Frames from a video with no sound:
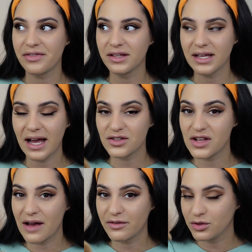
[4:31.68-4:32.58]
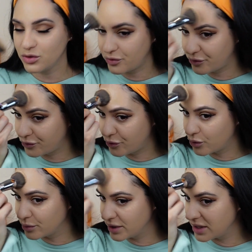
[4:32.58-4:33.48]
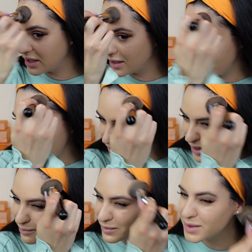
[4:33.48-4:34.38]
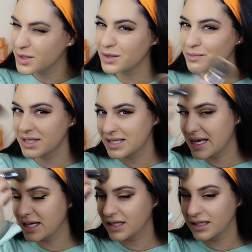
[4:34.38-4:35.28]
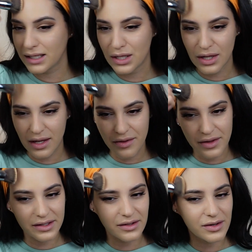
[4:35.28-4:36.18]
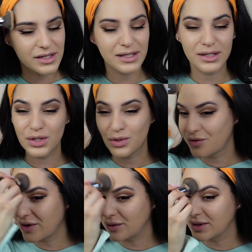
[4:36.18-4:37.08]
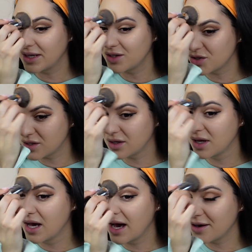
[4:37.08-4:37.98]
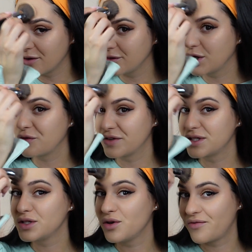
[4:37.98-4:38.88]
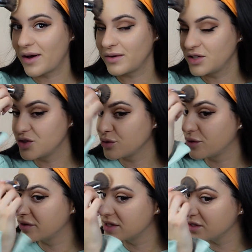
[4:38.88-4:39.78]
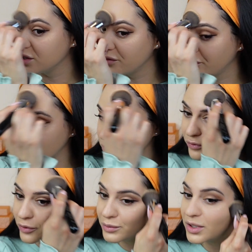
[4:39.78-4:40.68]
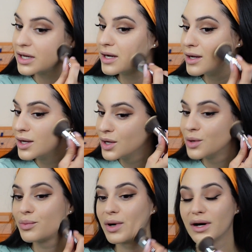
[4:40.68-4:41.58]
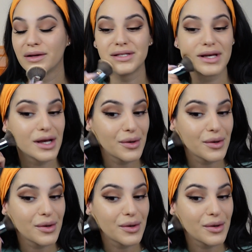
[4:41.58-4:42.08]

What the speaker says: think they actually have a new formula, if I'm not mistaken. I think there is a new foundation. I don't know if it's a new foundation or if it's a new formula, but